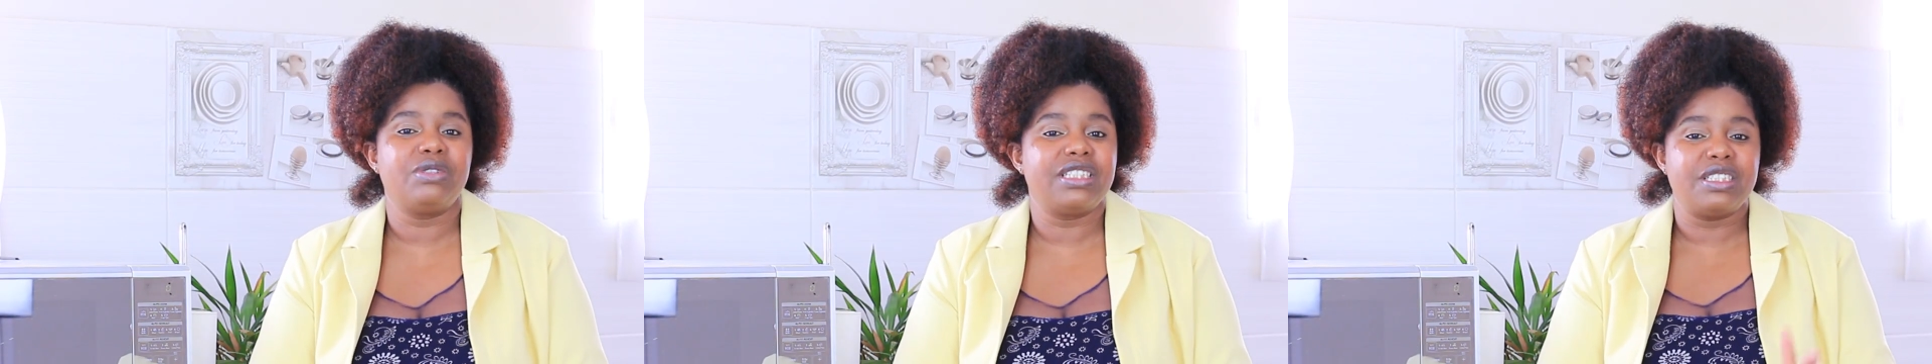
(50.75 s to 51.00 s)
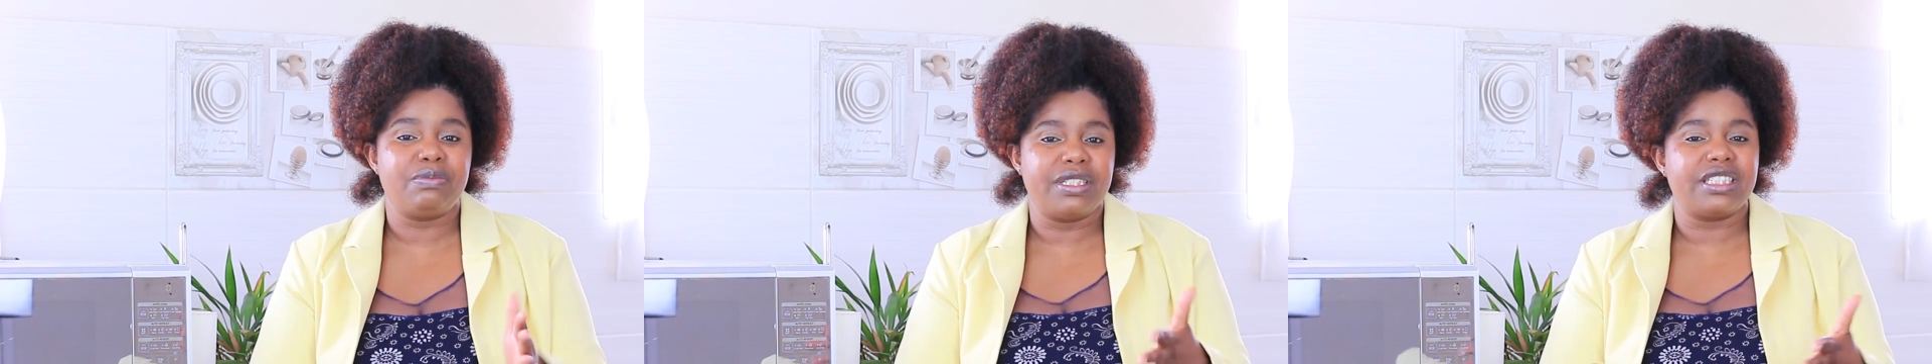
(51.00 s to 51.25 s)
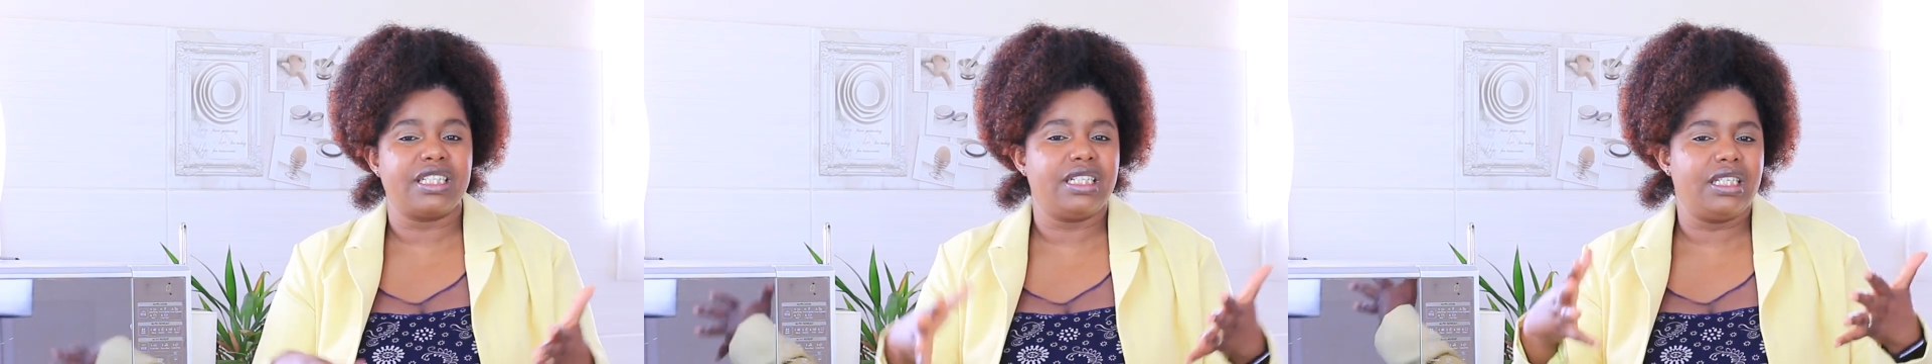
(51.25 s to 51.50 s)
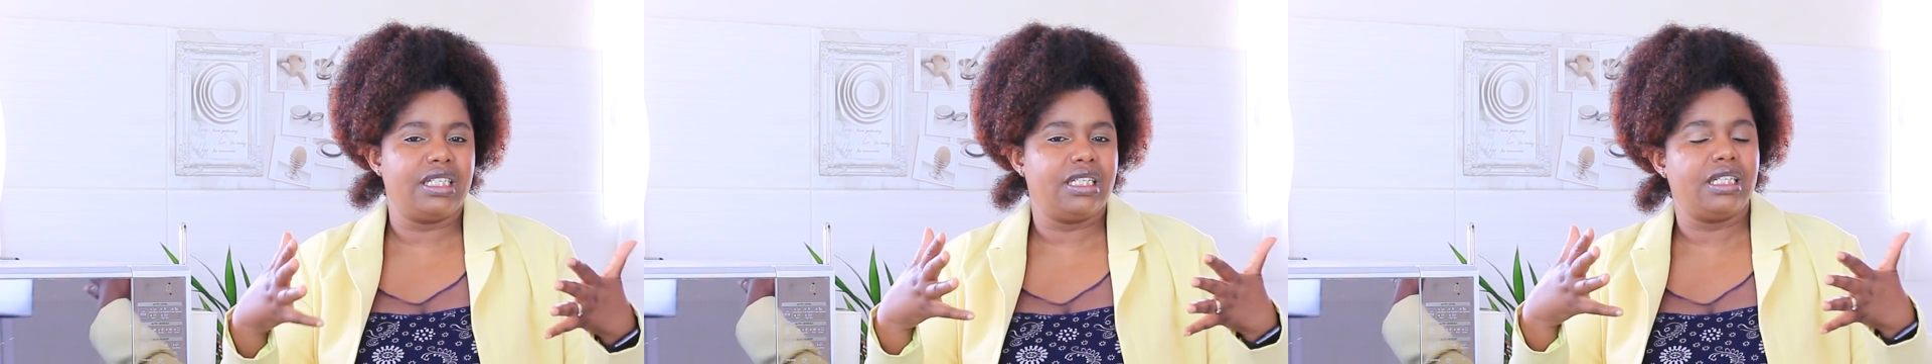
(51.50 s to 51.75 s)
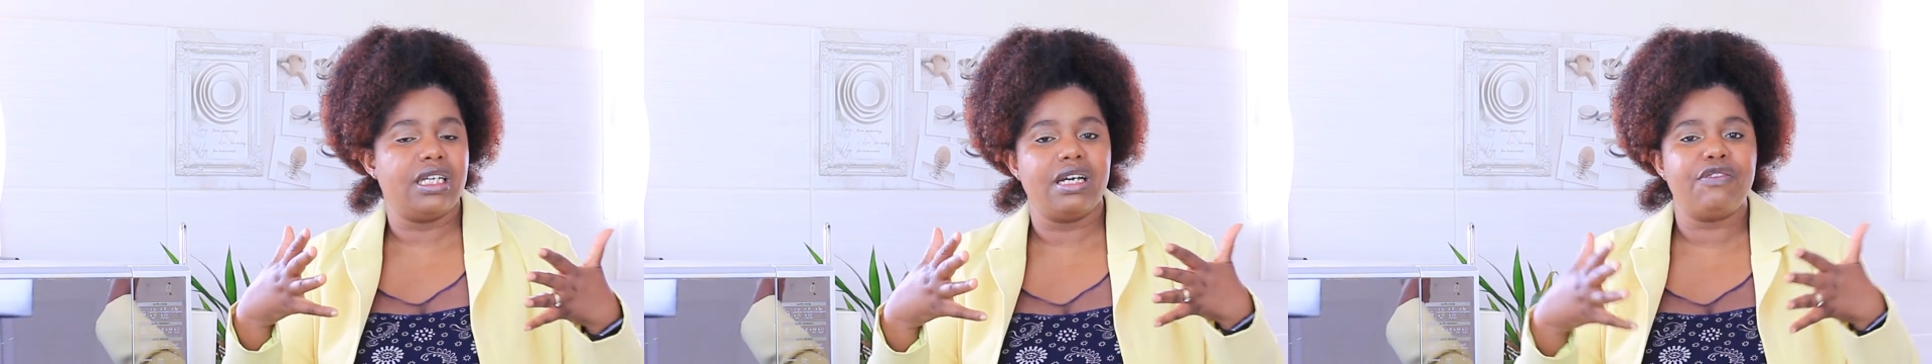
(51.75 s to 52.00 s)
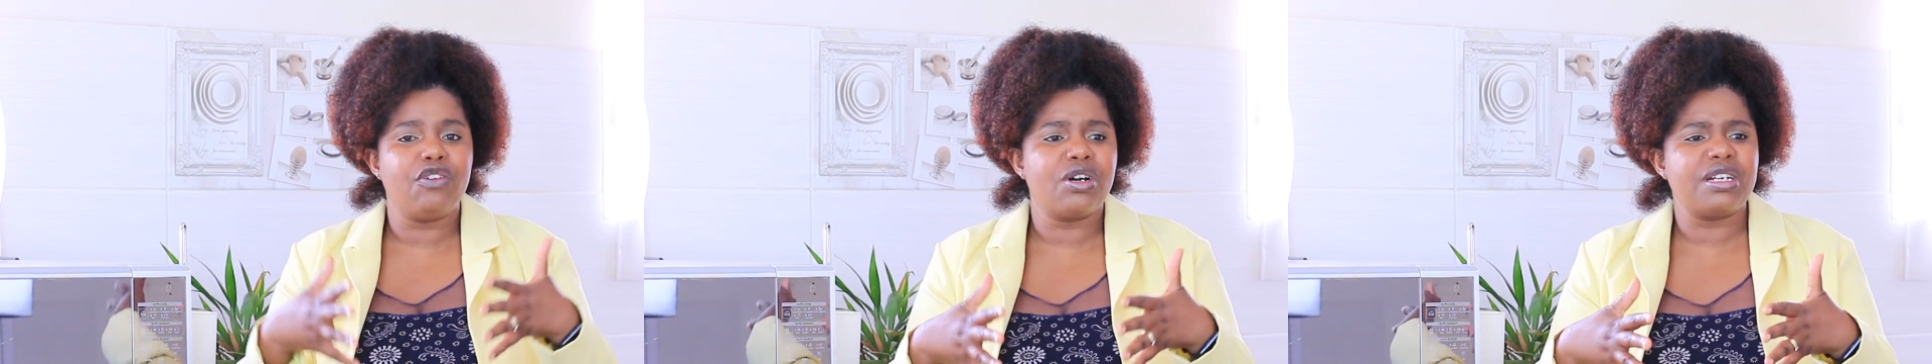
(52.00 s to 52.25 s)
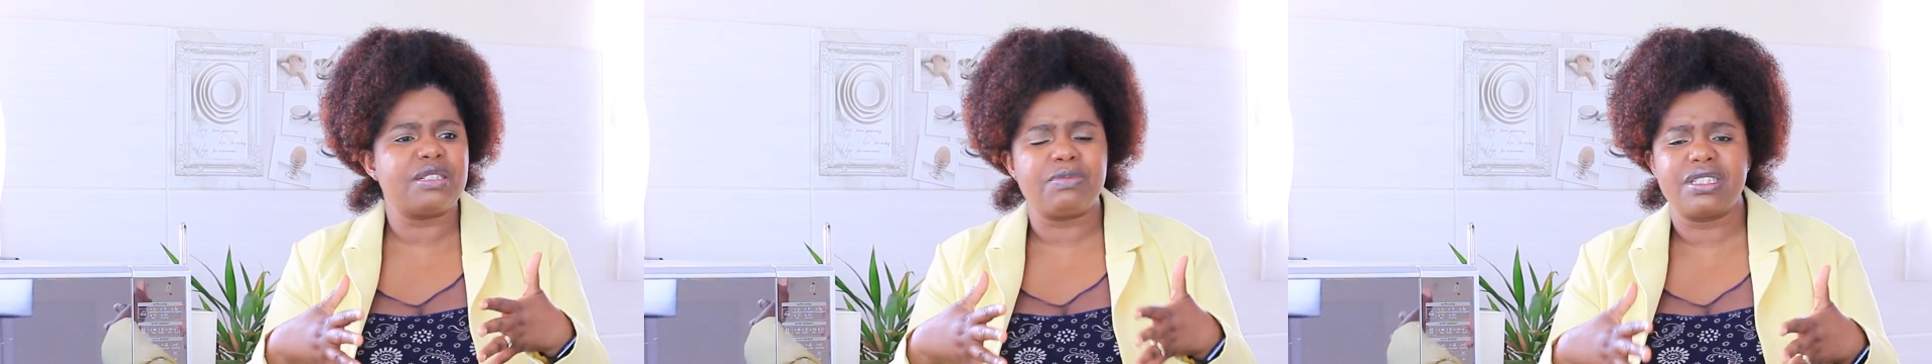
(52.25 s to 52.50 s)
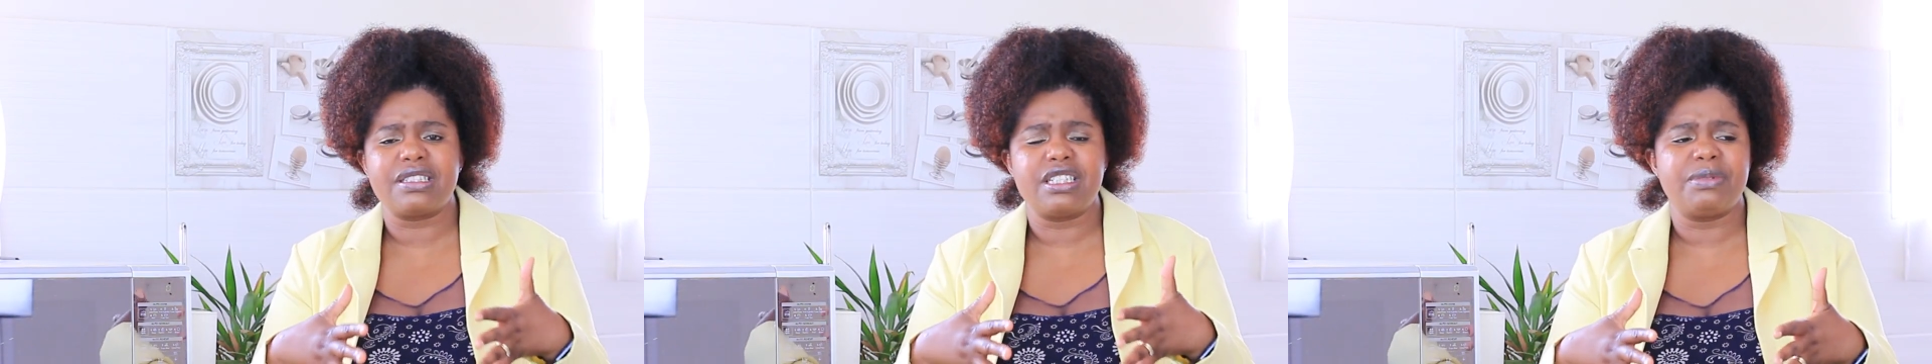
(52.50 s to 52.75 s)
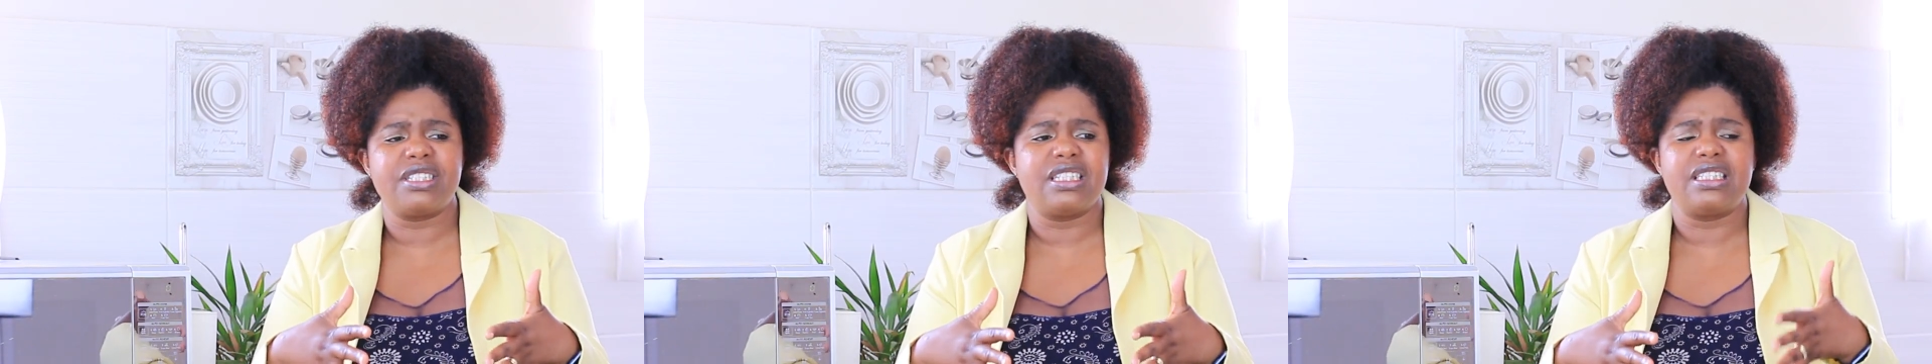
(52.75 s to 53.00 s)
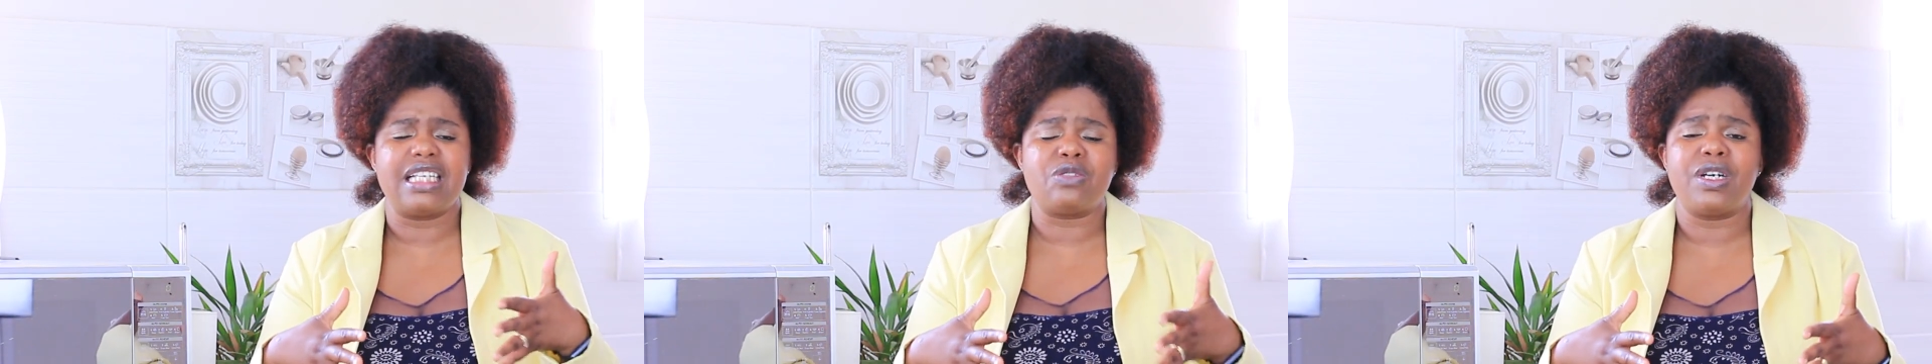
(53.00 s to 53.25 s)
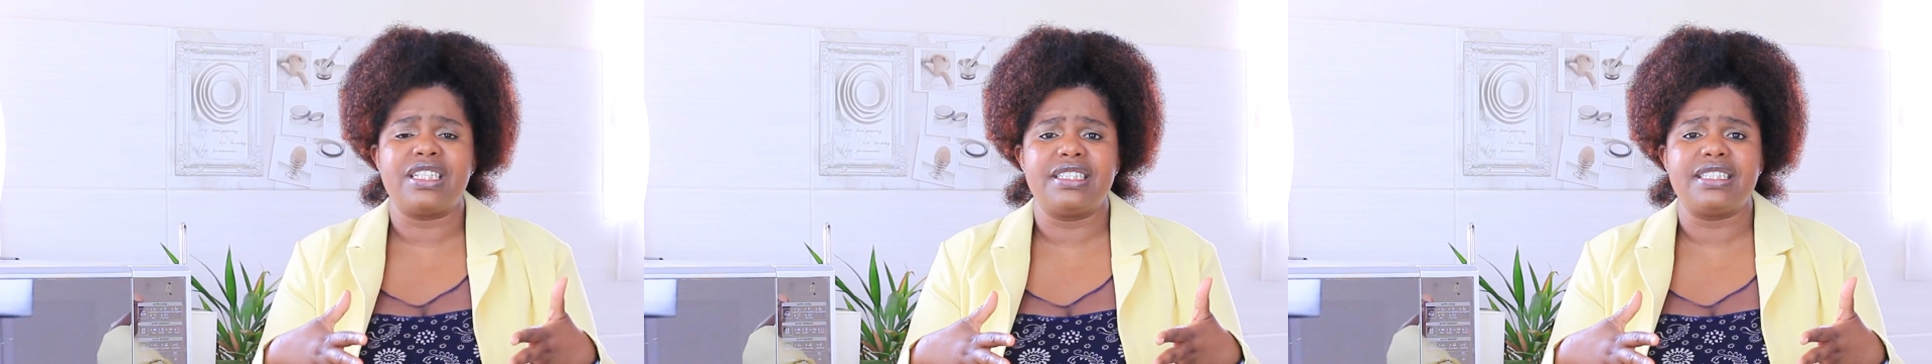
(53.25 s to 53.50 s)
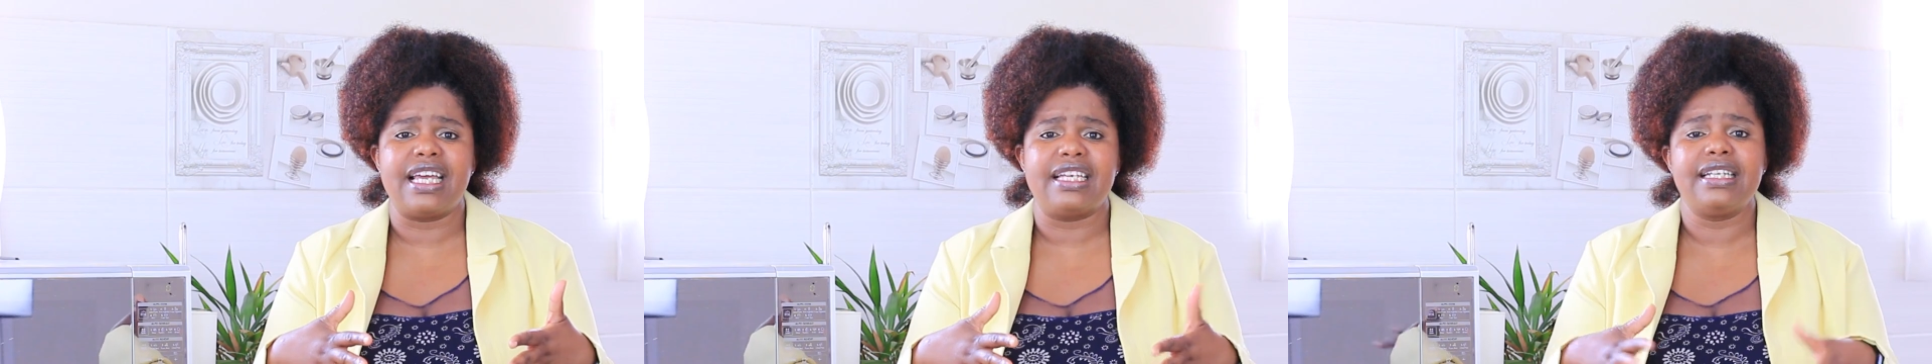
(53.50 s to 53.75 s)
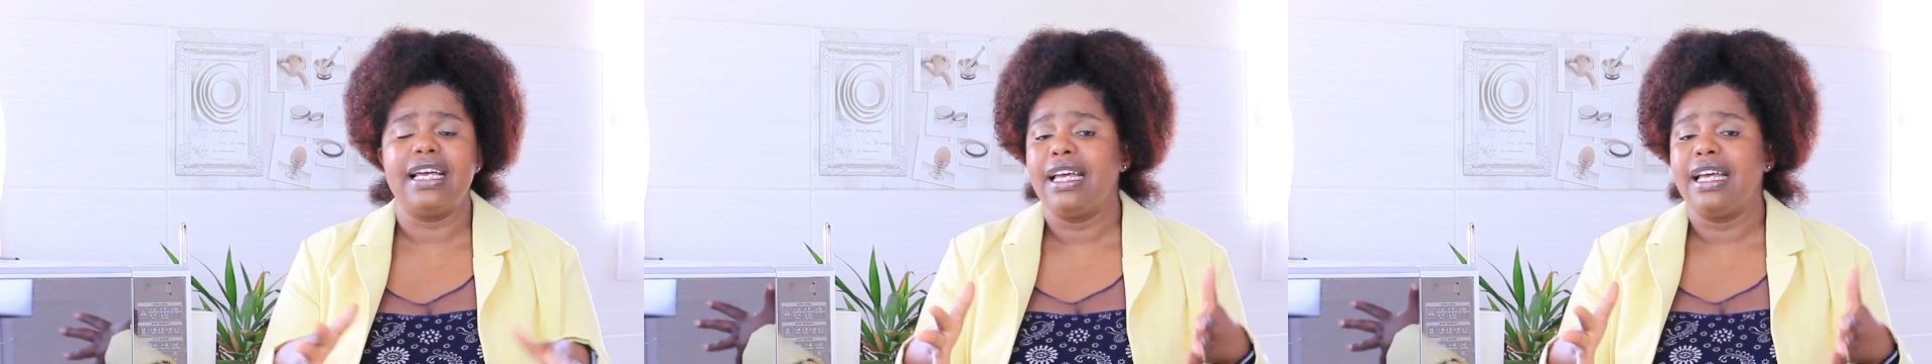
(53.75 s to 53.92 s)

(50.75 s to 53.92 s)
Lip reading: which is basically a focus prescription, that's what he said,